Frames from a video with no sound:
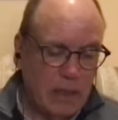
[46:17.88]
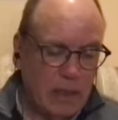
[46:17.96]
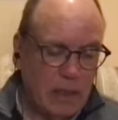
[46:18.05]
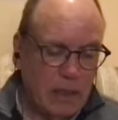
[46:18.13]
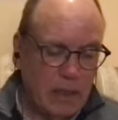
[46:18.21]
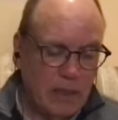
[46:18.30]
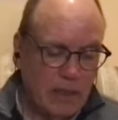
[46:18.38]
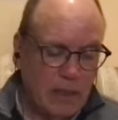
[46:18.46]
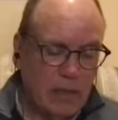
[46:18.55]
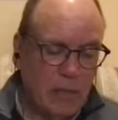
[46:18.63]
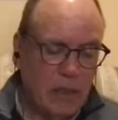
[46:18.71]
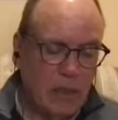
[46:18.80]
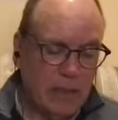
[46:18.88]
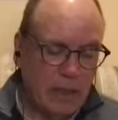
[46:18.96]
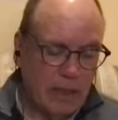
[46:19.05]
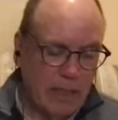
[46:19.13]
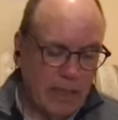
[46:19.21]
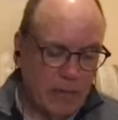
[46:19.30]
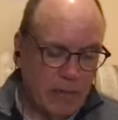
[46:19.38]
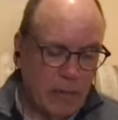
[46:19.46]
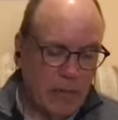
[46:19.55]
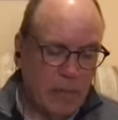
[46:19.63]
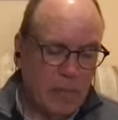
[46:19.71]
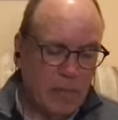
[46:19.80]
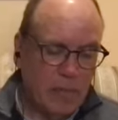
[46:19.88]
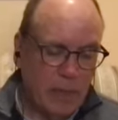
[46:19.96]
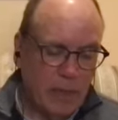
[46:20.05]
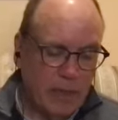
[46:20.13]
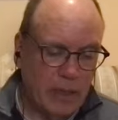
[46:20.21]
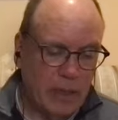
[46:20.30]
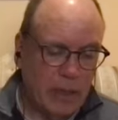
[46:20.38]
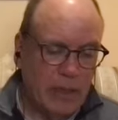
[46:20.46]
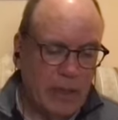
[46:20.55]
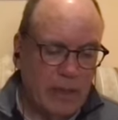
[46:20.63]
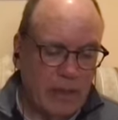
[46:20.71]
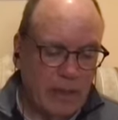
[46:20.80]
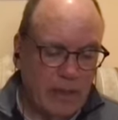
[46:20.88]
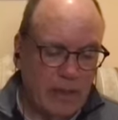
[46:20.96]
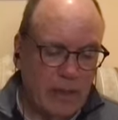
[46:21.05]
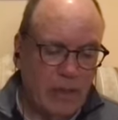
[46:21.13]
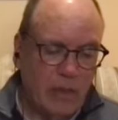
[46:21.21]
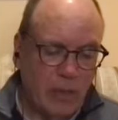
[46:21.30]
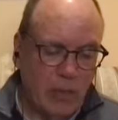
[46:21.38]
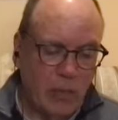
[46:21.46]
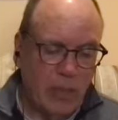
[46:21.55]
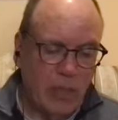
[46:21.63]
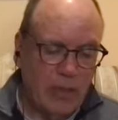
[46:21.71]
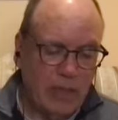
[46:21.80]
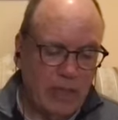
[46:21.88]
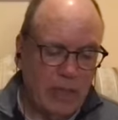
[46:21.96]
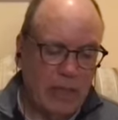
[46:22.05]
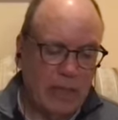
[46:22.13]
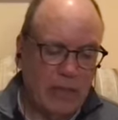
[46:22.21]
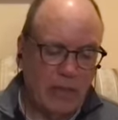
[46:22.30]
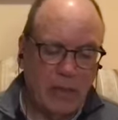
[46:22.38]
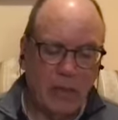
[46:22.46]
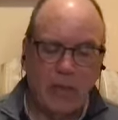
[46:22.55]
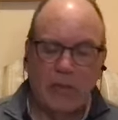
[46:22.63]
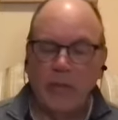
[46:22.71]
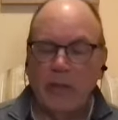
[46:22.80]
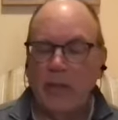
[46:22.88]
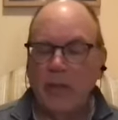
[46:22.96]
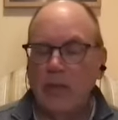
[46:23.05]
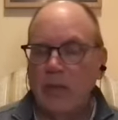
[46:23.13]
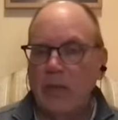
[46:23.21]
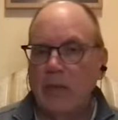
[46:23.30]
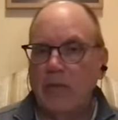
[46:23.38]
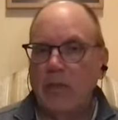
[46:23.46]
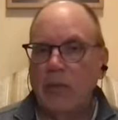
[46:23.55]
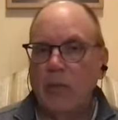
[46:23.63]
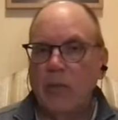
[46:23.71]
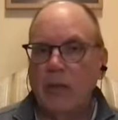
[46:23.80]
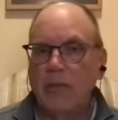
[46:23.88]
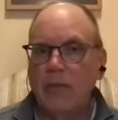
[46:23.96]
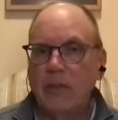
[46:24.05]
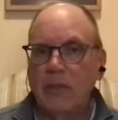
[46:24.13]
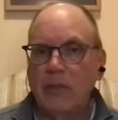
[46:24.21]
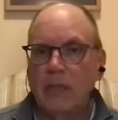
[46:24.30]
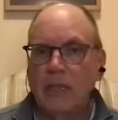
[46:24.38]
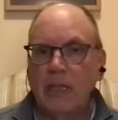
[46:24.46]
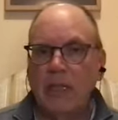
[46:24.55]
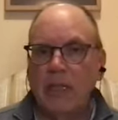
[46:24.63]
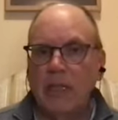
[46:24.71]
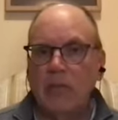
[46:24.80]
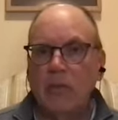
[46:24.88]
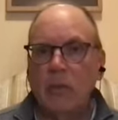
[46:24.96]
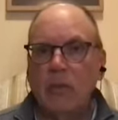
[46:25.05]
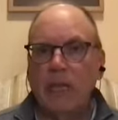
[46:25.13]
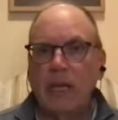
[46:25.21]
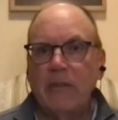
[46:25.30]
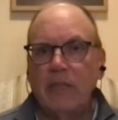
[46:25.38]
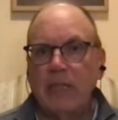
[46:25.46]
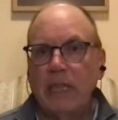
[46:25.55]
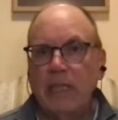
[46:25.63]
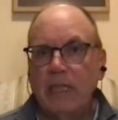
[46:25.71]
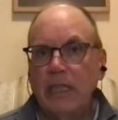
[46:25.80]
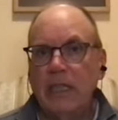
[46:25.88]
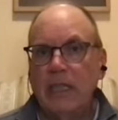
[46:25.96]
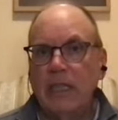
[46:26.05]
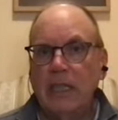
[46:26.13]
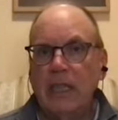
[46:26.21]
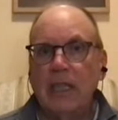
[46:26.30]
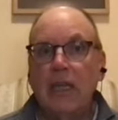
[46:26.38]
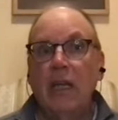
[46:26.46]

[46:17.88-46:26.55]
It's not so much about effort, but you know, the great way is not difficult for those who have no preferences. It's when we have this idea that,